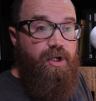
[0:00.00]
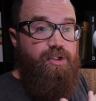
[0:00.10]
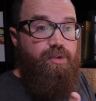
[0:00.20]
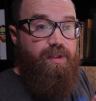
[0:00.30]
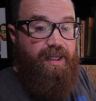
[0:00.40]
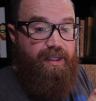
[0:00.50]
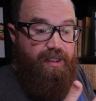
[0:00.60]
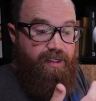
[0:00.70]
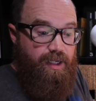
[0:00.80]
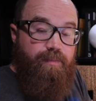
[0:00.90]
to like
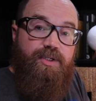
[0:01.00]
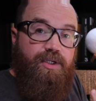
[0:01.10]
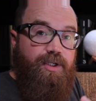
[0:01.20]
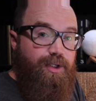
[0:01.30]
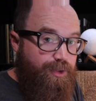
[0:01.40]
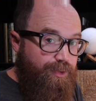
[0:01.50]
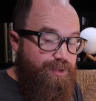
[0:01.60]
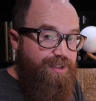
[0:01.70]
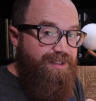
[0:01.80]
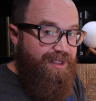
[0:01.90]
come to
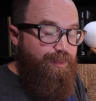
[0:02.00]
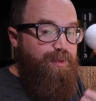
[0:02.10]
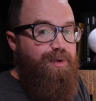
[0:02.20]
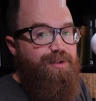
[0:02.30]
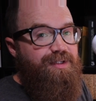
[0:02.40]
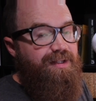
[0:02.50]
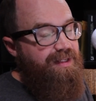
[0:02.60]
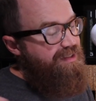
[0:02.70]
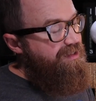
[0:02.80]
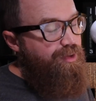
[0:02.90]
conclusions to help you understand.
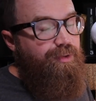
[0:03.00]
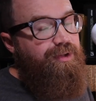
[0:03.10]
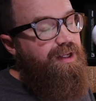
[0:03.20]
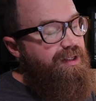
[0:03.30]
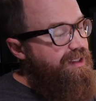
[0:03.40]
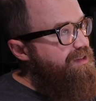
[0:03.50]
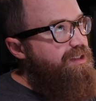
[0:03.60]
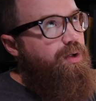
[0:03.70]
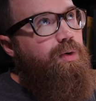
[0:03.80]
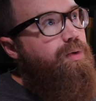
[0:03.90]
That's the whole thing. That's
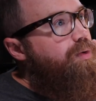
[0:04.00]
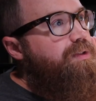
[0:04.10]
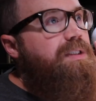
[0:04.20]
the whole